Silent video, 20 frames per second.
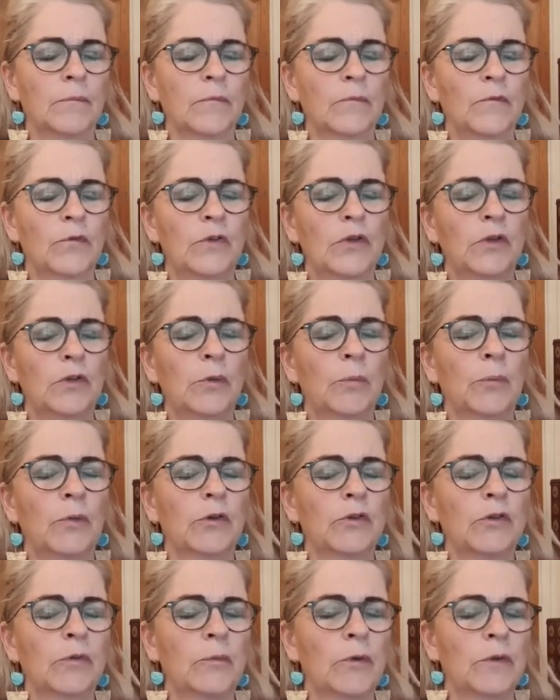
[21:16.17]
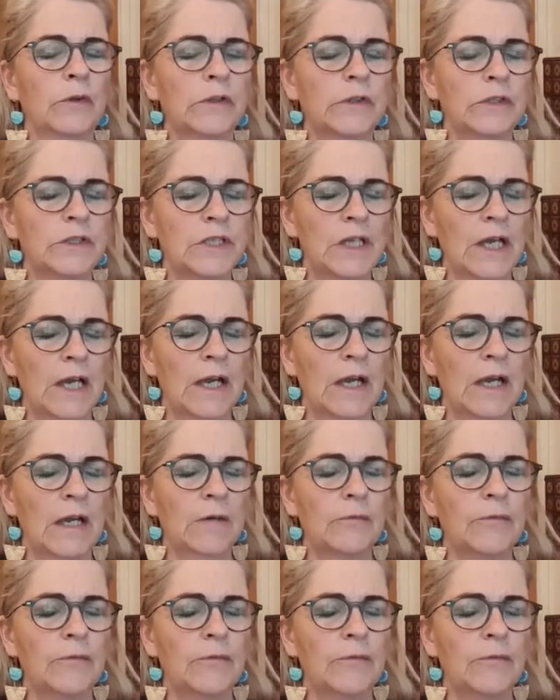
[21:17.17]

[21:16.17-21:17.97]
Feel your bottom on the chair.